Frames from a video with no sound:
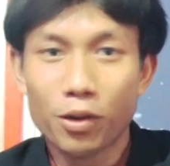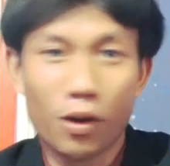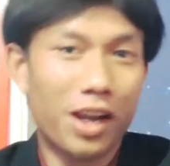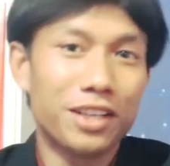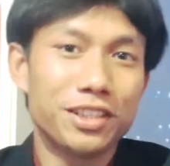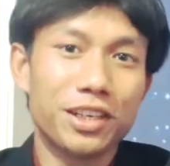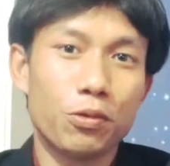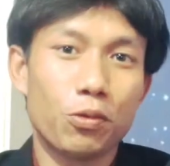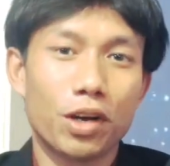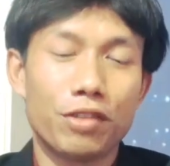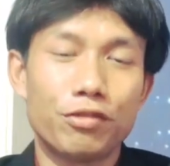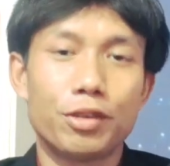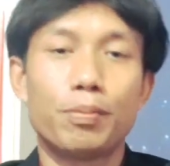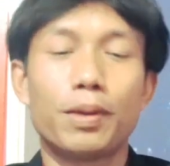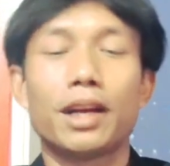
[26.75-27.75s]
or Asian,
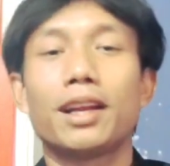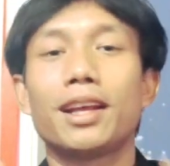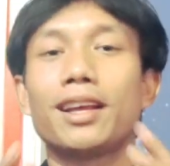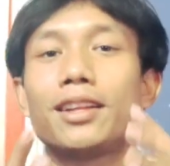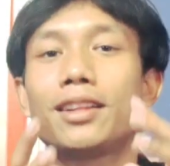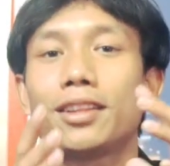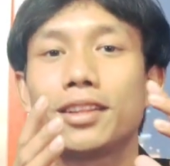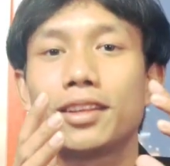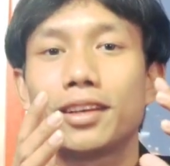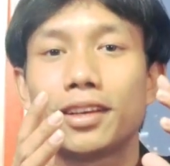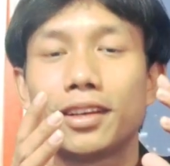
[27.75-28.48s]
whatever, but it's